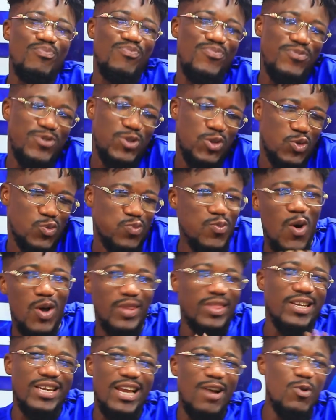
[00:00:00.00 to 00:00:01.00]

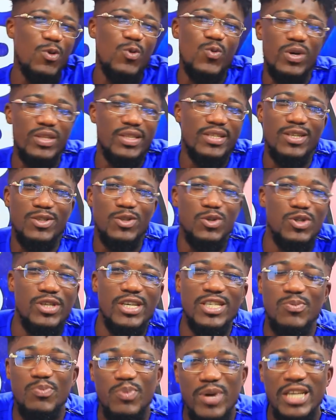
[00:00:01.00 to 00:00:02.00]
small thing that we wanted to
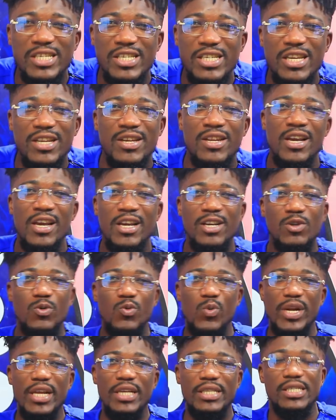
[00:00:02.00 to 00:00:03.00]
just brush in
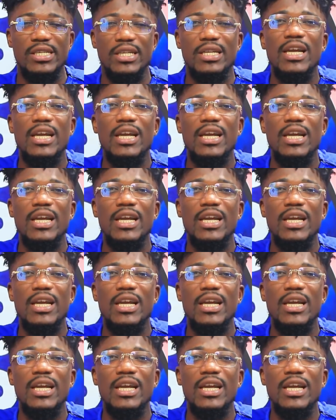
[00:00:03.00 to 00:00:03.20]
with it.